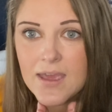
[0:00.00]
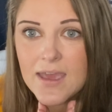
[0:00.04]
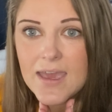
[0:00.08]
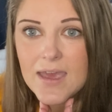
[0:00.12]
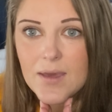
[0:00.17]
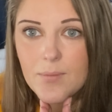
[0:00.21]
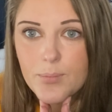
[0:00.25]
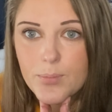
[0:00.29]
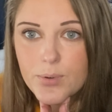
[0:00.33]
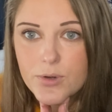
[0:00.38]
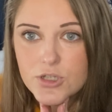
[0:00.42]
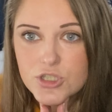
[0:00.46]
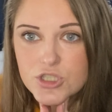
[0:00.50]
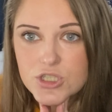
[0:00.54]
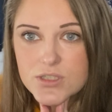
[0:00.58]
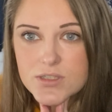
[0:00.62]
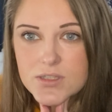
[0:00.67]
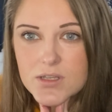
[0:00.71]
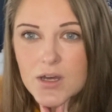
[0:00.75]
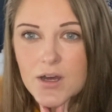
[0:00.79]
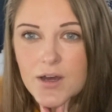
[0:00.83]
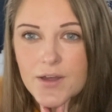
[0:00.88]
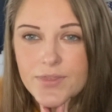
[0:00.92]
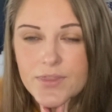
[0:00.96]
it pushes
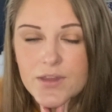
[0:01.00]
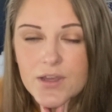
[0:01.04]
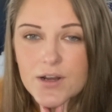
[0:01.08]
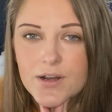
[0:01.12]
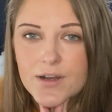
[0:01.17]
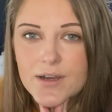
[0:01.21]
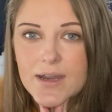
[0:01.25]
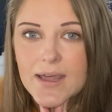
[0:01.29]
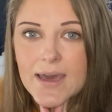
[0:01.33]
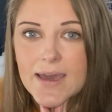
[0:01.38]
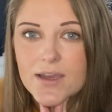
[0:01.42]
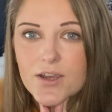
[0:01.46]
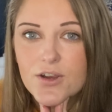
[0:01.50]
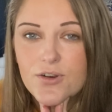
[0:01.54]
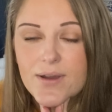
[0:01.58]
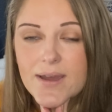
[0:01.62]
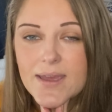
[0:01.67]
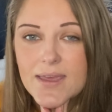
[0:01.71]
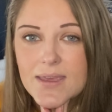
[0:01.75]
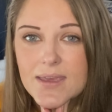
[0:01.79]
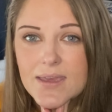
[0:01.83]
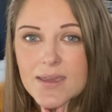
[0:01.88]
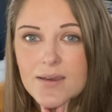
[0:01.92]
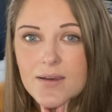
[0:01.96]
on their neck
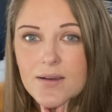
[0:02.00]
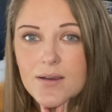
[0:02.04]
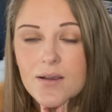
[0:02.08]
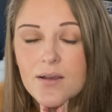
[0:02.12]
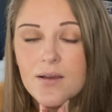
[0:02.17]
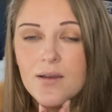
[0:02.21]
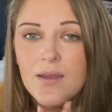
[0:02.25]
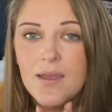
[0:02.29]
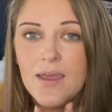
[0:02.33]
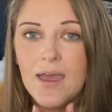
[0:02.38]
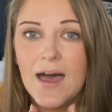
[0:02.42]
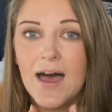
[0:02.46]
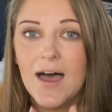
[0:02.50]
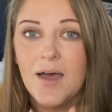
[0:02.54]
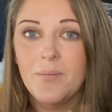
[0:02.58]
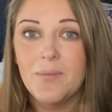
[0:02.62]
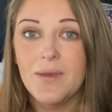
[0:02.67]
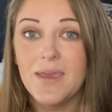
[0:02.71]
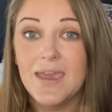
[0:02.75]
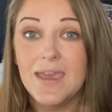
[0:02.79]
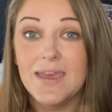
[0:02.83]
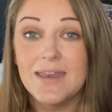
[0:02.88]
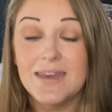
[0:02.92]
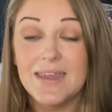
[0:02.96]
right here, and
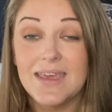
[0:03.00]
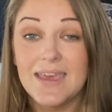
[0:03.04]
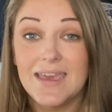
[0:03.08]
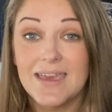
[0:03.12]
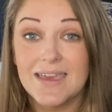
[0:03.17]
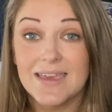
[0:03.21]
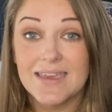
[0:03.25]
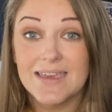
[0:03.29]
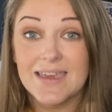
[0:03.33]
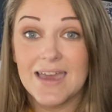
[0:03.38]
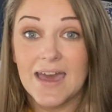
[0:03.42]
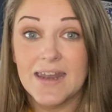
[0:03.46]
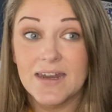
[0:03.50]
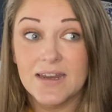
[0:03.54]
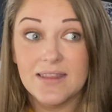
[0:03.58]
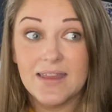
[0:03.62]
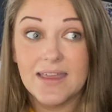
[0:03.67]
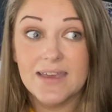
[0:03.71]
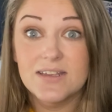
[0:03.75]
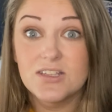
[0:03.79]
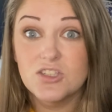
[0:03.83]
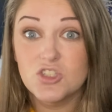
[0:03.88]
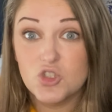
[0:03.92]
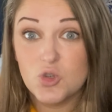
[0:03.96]
it kind of
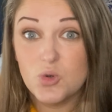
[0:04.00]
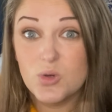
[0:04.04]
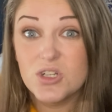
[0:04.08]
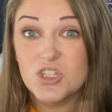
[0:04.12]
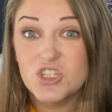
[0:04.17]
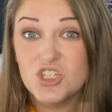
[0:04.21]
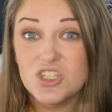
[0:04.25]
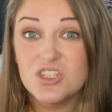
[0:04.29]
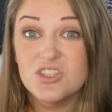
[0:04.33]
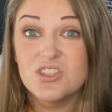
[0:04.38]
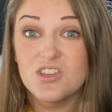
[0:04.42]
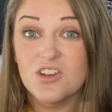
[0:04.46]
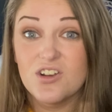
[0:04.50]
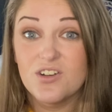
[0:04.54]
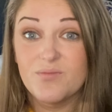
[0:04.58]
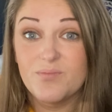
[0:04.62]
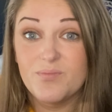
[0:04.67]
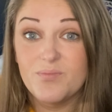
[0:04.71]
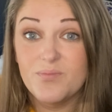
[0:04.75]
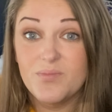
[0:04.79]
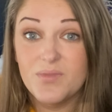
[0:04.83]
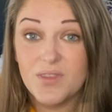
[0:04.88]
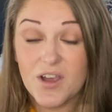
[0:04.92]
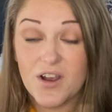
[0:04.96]
like squishes
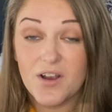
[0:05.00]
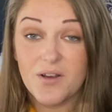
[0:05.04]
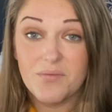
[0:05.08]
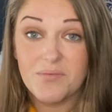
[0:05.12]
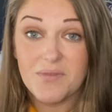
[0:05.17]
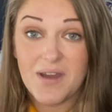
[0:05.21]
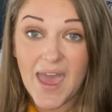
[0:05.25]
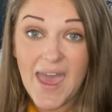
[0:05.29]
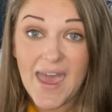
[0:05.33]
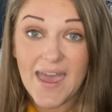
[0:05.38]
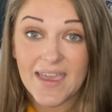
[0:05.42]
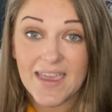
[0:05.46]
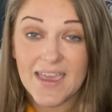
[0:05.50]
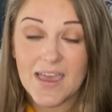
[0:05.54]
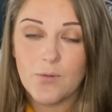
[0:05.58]
their neck.